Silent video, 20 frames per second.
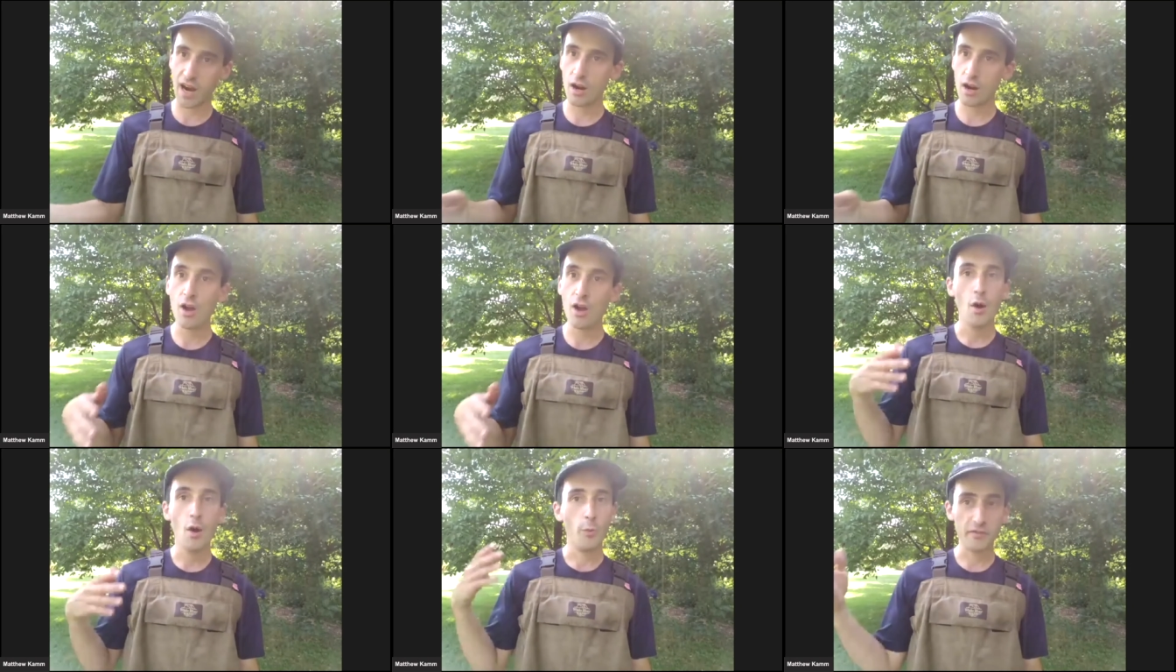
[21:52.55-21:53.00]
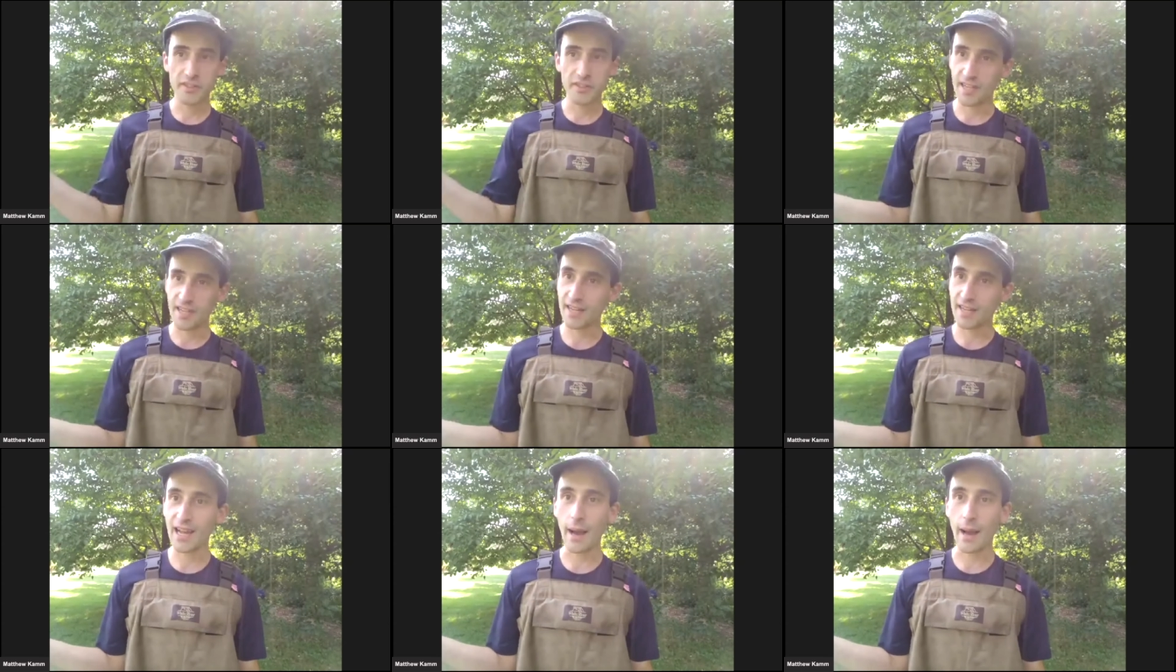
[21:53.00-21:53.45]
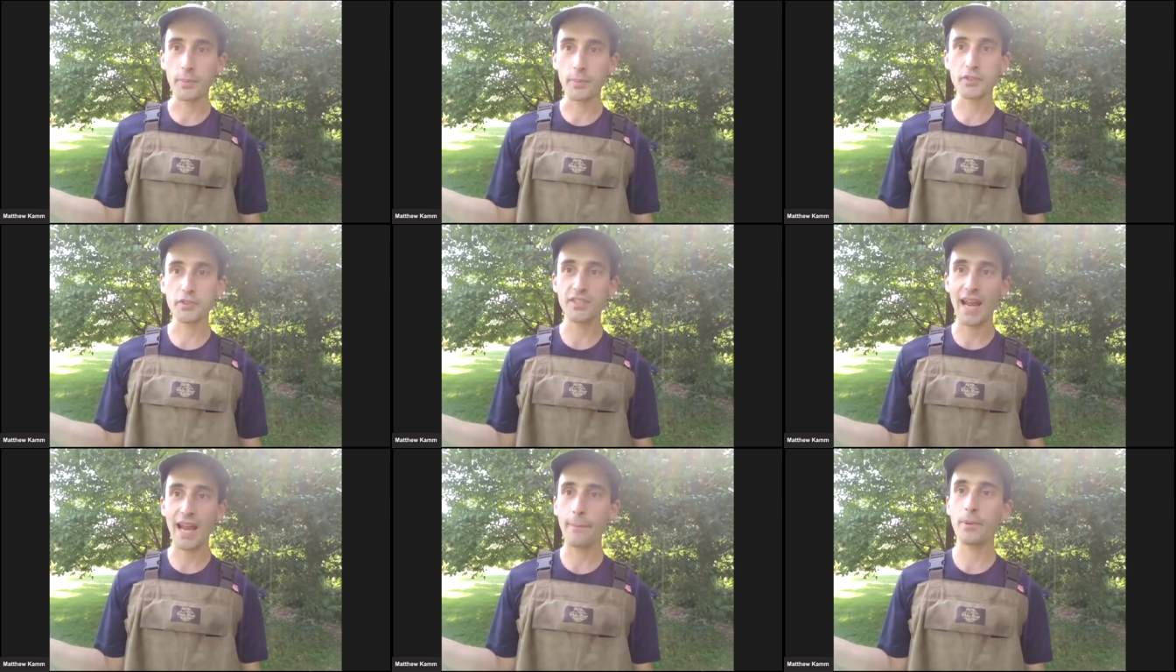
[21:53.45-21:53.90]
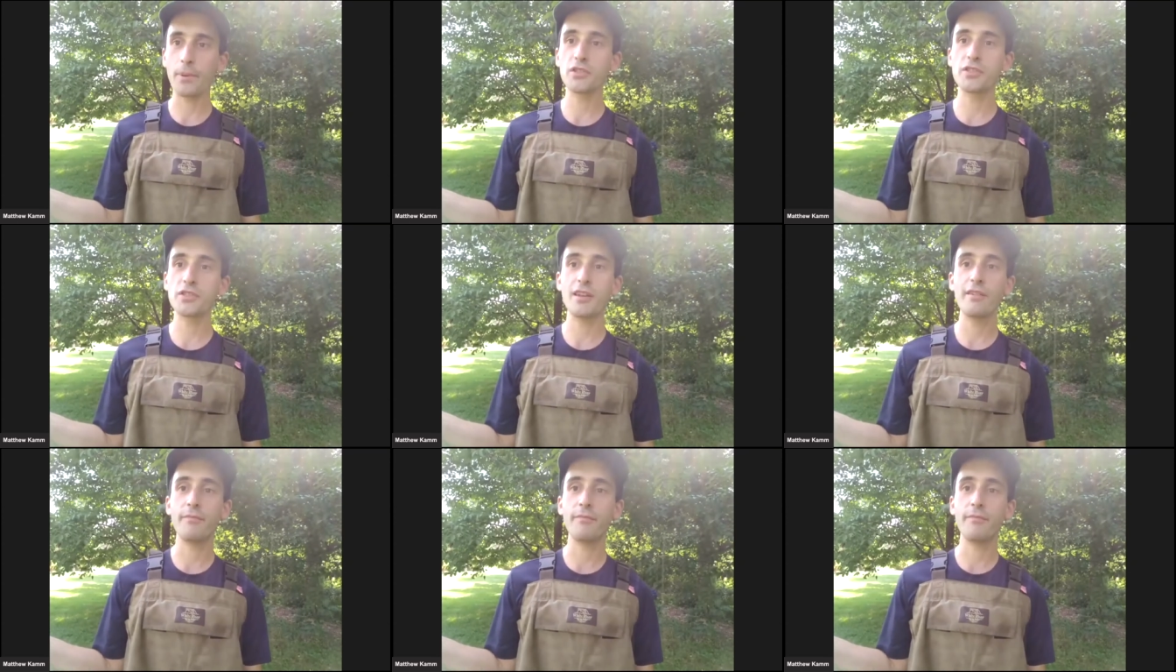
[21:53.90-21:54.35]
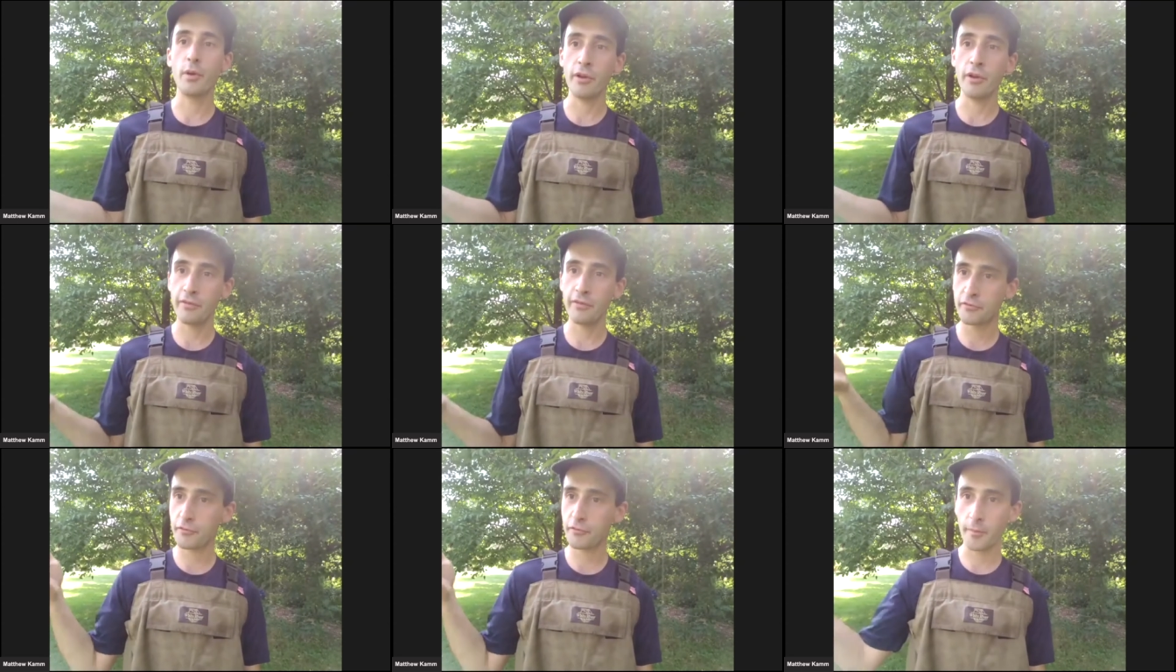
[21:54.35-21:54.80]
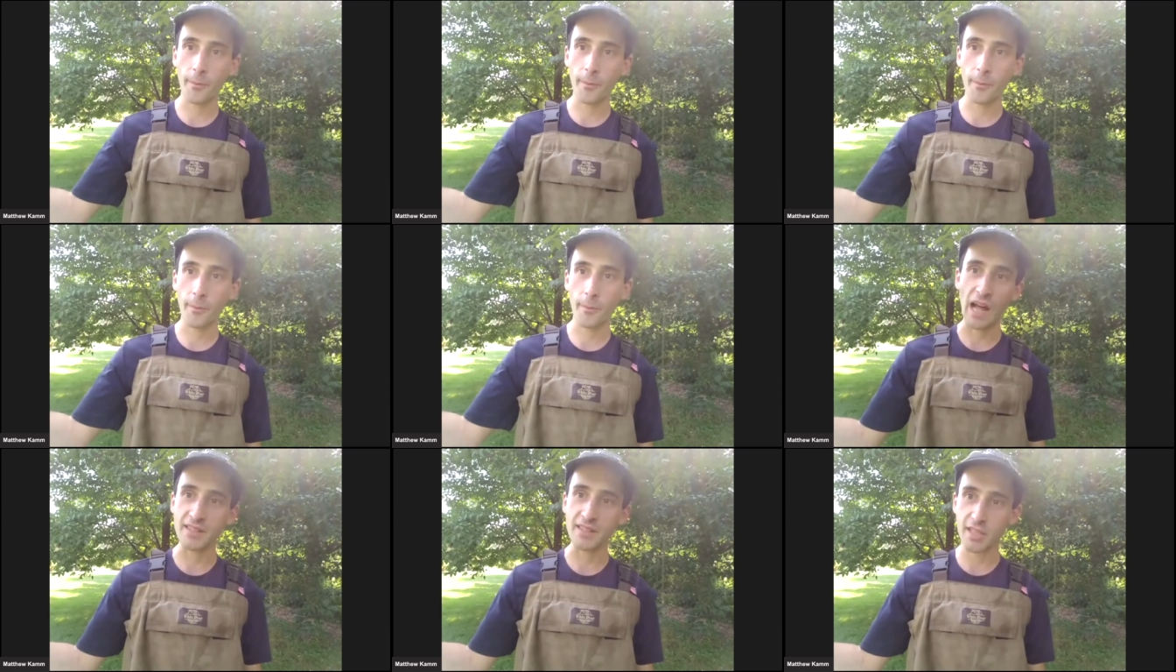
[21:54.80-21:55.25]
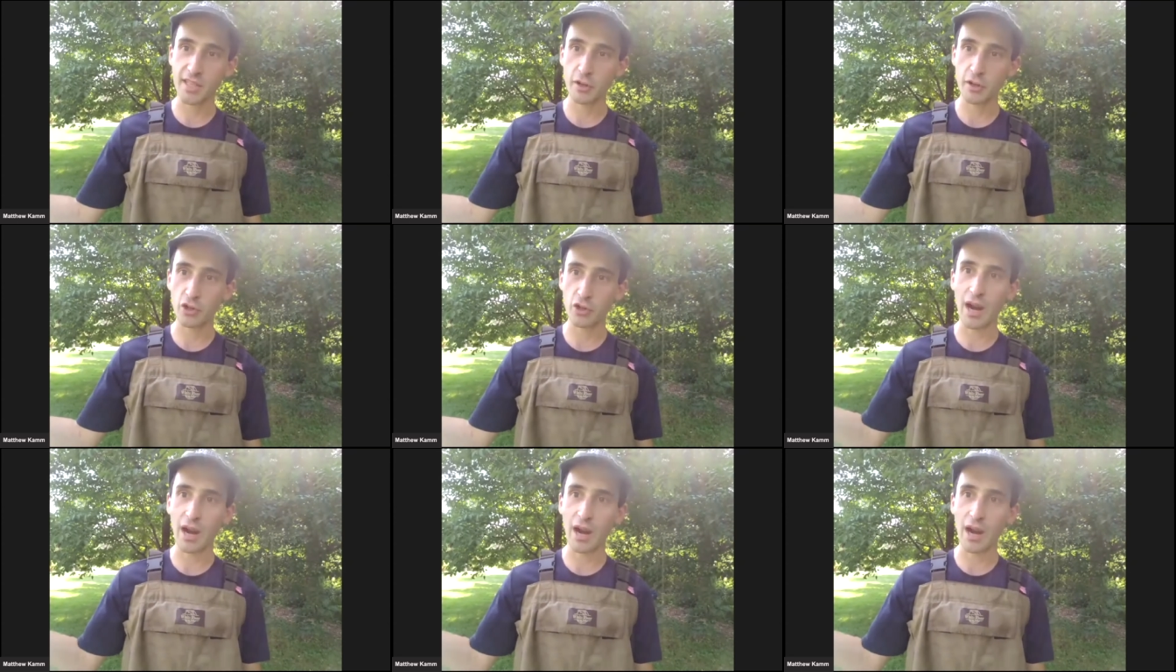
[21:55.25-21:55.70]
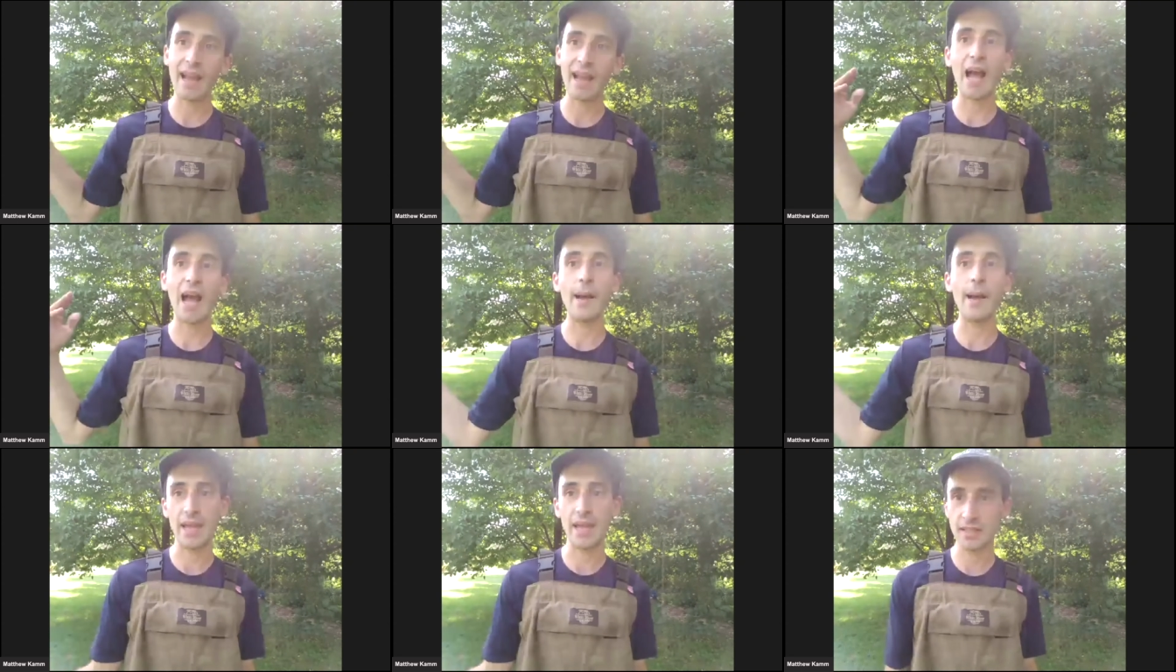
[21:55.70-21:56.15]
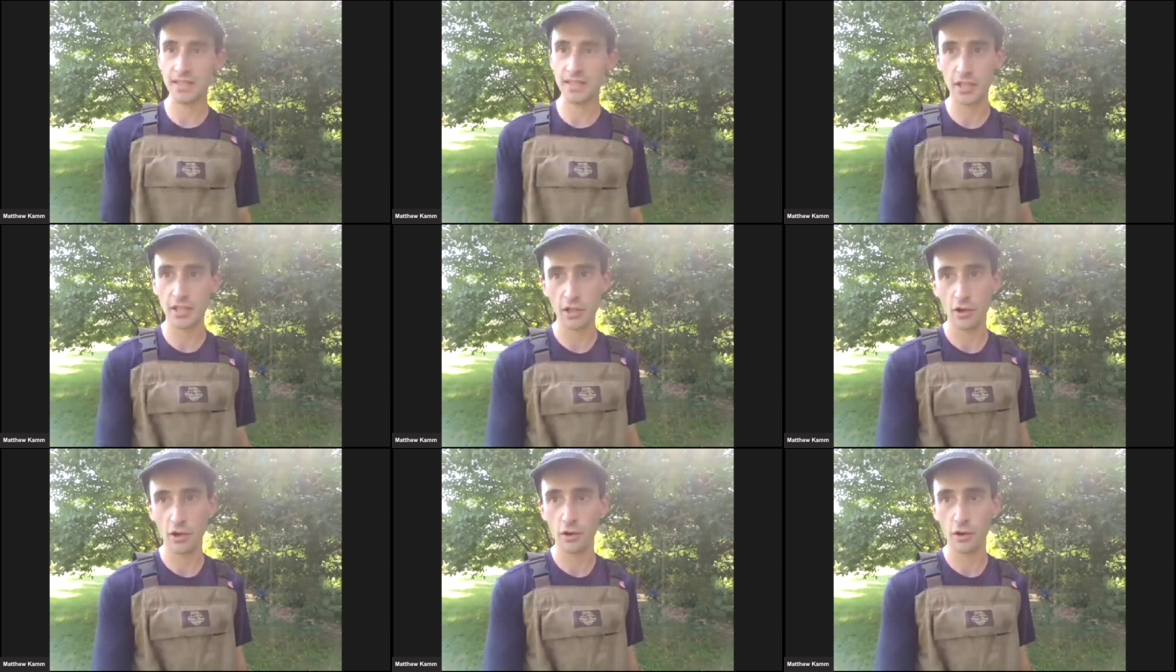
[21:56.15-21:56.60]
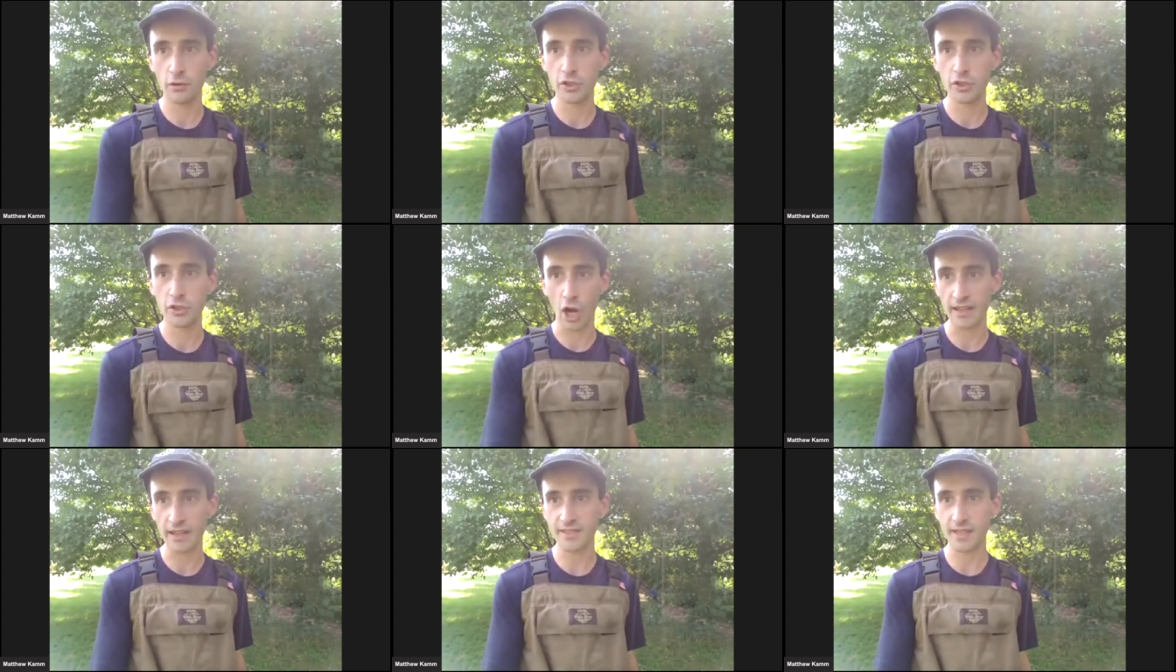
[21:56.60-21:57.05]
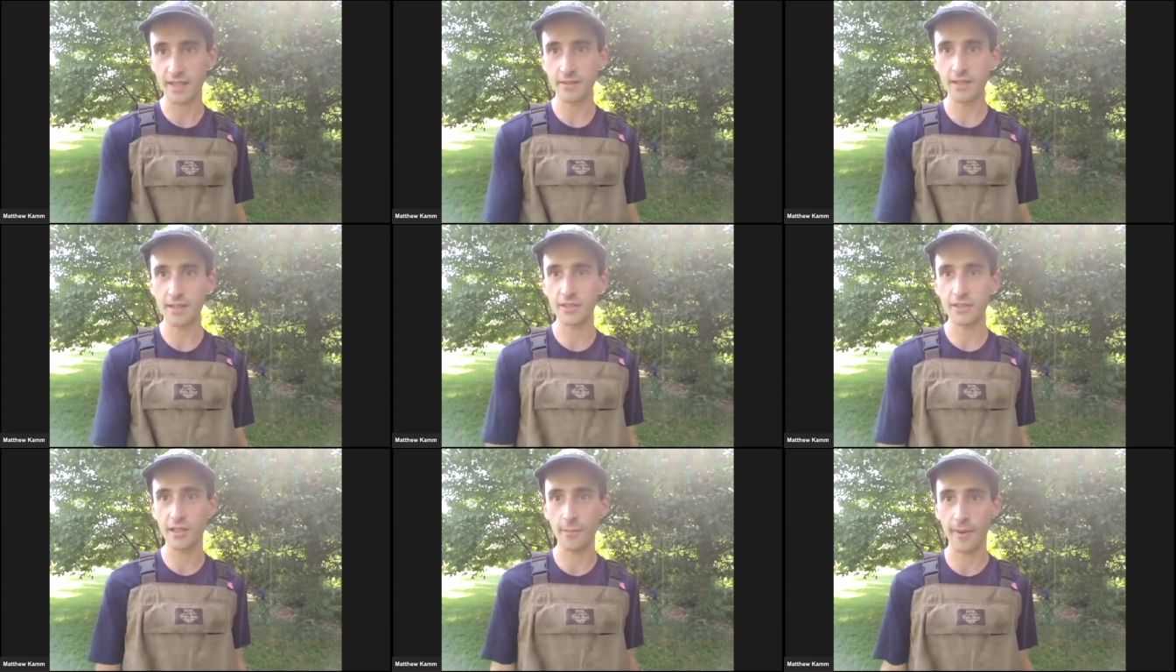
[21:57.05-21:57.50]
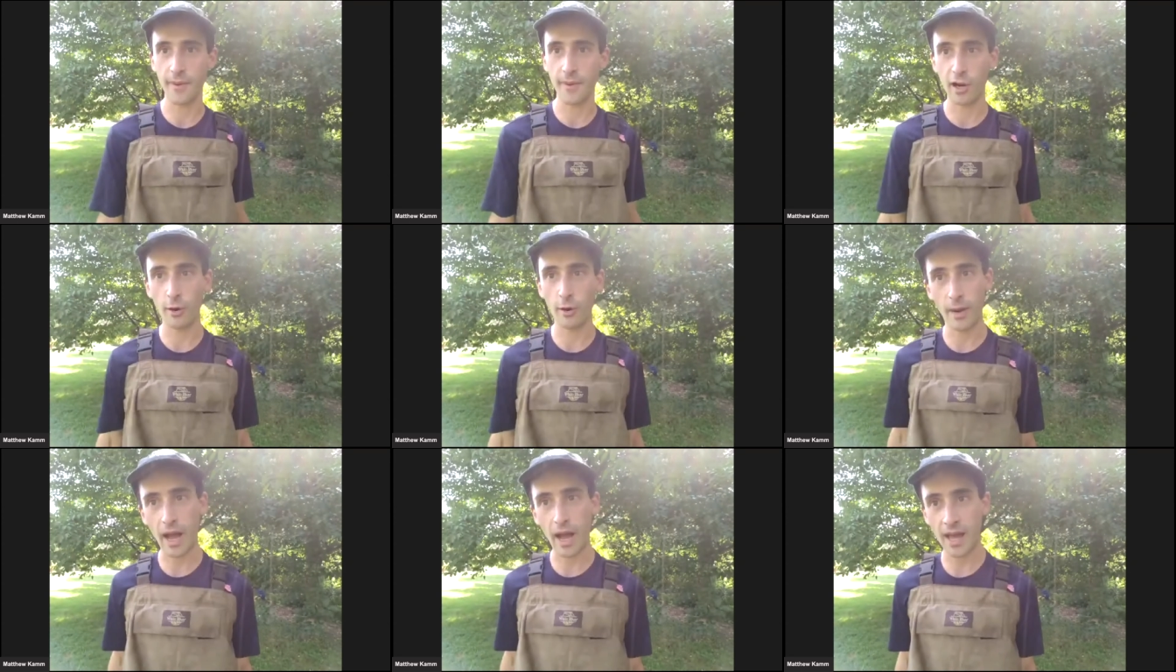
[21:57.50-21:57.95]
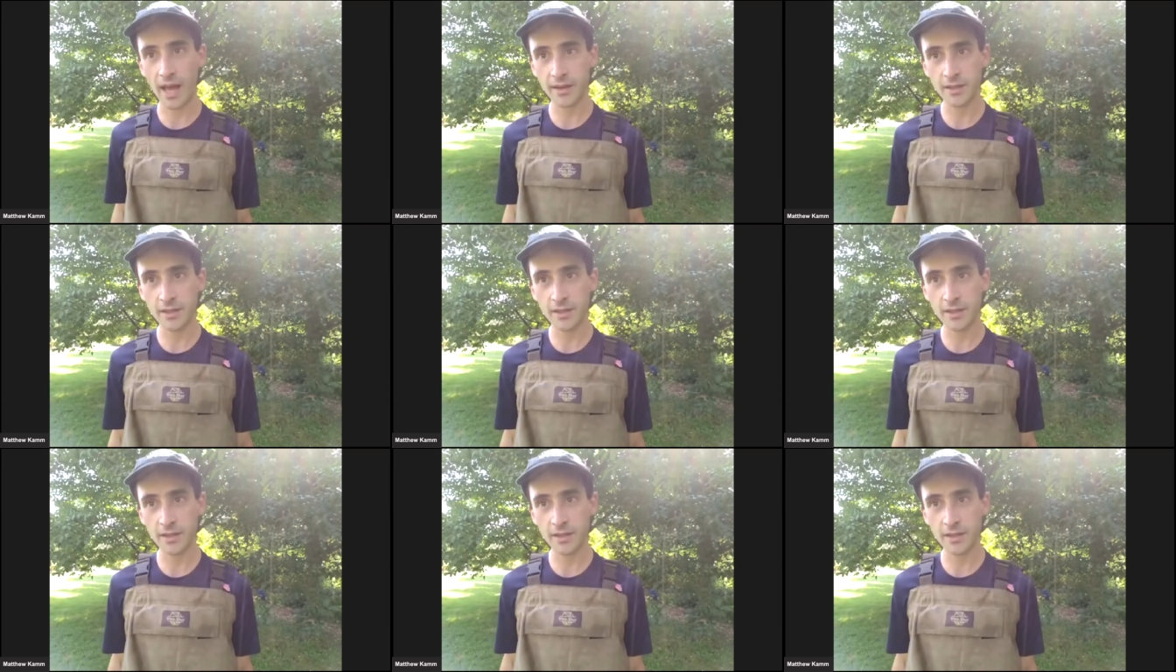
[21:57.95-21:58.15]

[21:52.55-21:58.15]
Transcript: we've seen a couple snappers that have moved from the ponds that are drying up into Dawson, into the bigger pond.